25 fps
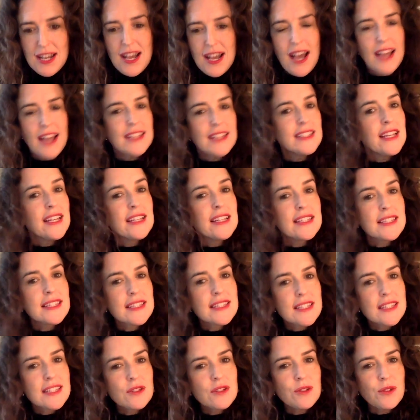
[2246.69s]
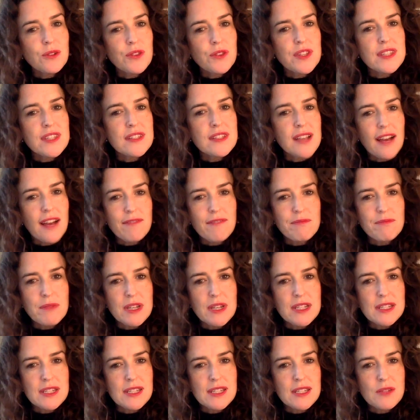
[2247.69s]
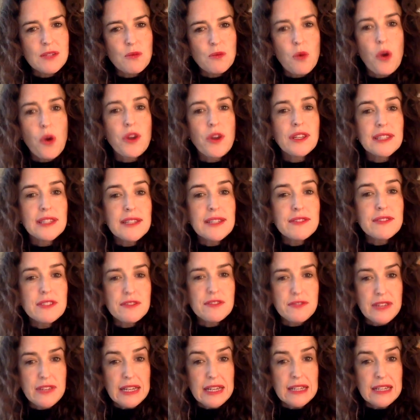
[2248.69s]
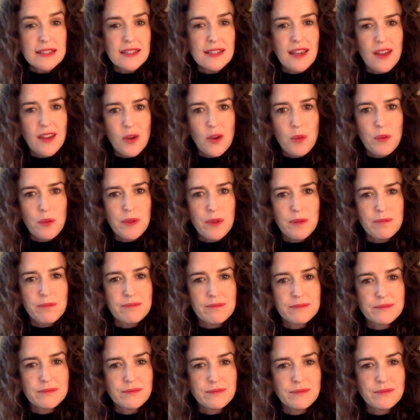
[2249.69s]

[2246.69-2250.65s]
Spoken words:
and yet still this government won't lift a finger to help them.